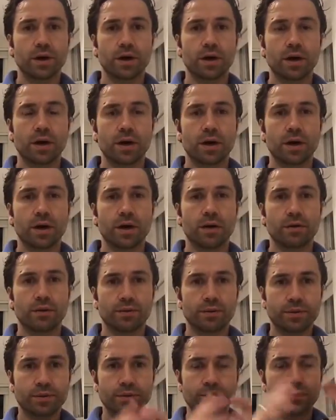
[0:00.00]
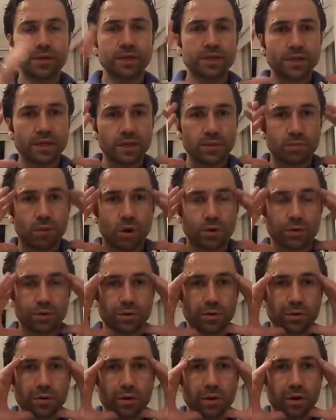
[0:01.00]
Uh, three D
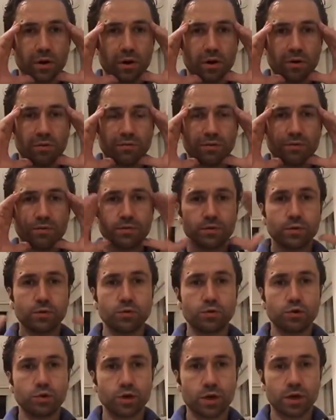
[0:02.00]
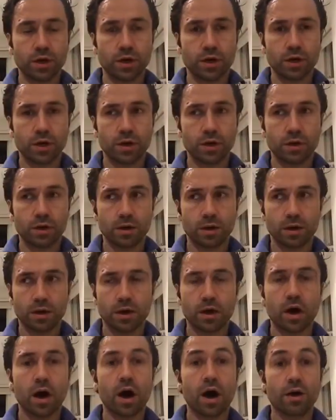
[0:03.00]
model of a future
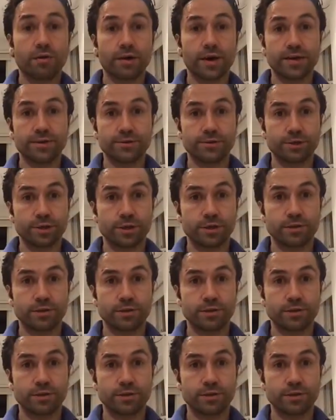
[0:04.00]
car engine.